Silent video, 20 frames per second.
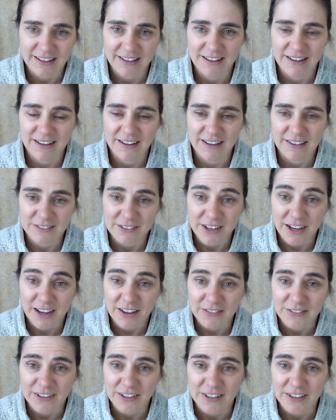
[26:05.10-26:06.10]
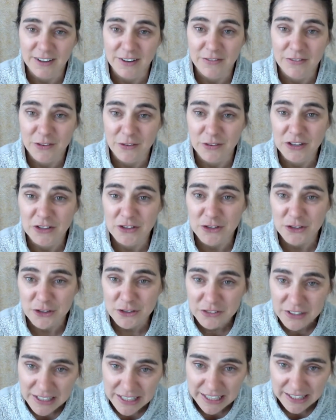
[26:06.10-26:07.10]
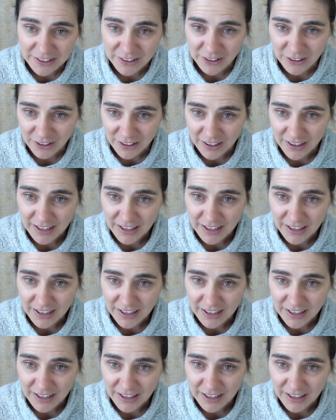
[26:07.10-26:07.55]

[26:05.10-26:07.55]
of Kapha, of the rejuvenator.